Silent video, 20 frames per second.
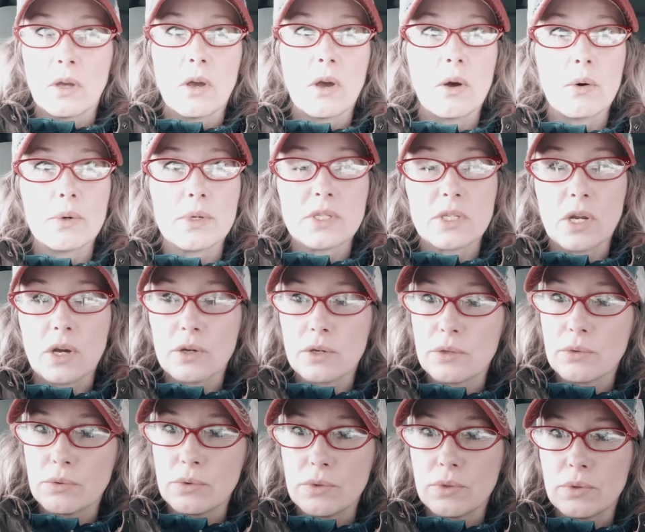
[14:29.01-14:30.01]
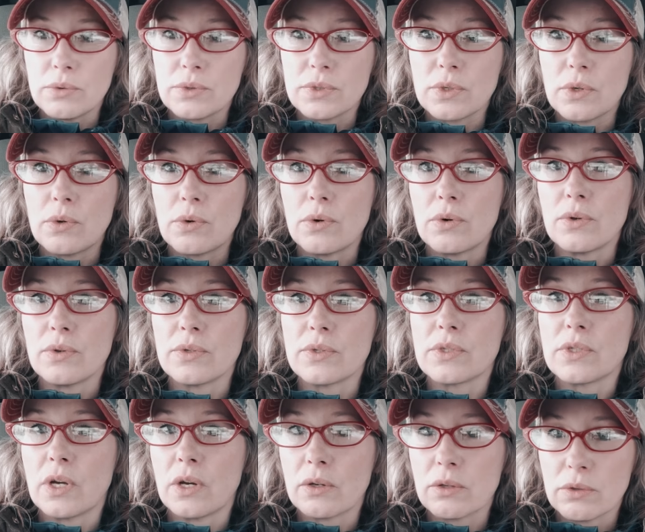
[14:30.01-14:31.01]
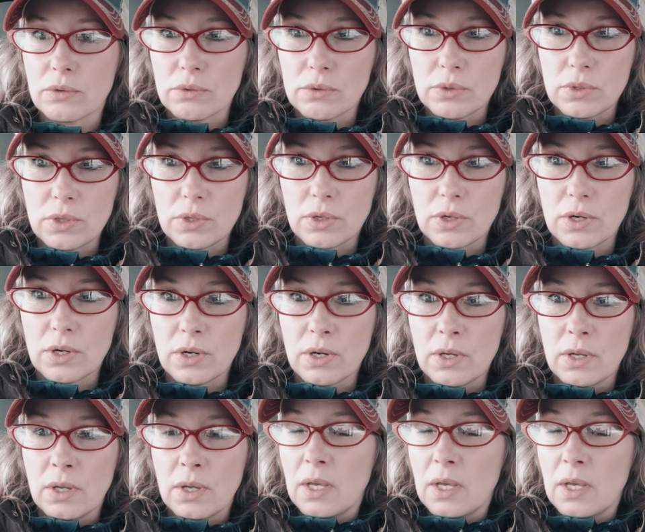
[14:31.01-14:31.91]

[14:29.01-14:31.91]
always talk through those goals, talk through your